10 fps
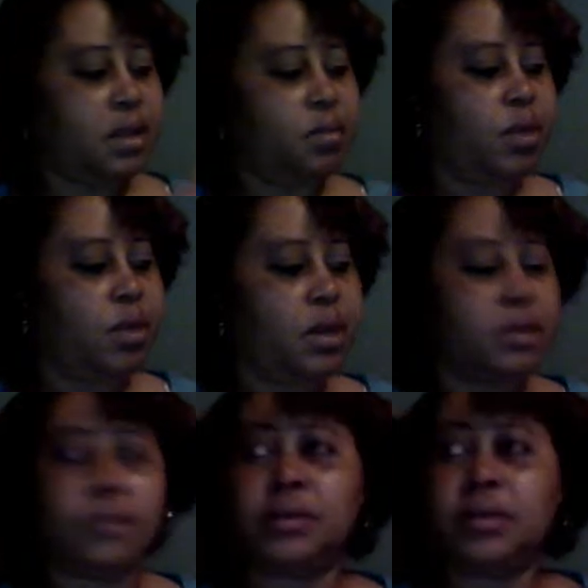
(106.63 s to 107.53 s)
box
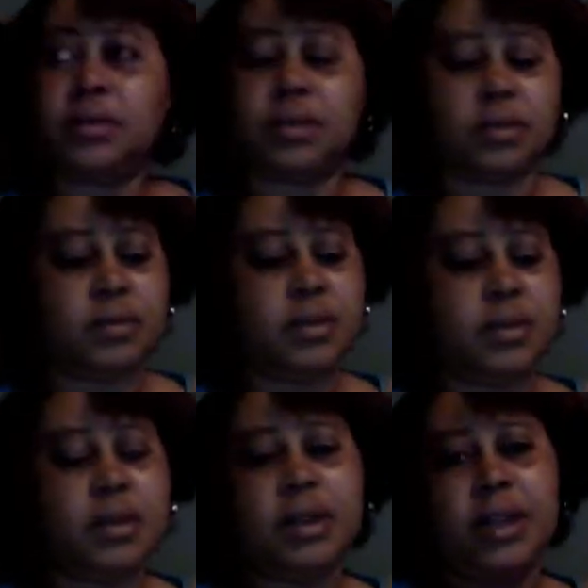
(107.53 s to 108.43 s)
full
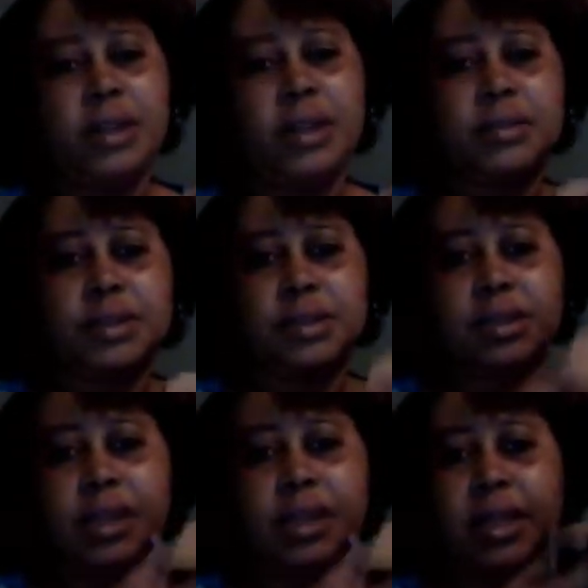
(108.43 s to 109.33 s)
of healthy
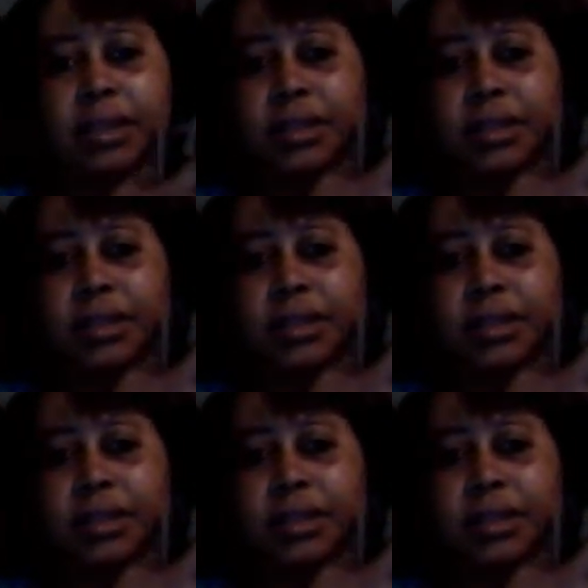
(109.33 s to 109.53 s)
snacks.